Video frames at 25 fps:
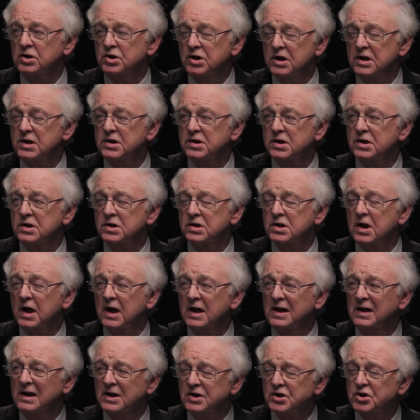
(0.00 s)
Jesus
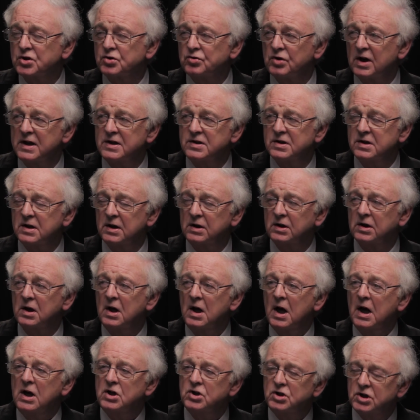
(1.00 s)
illustrated
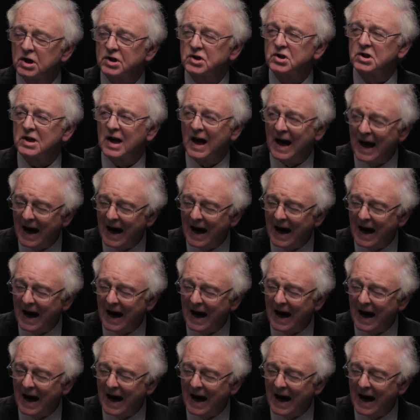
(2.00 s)
just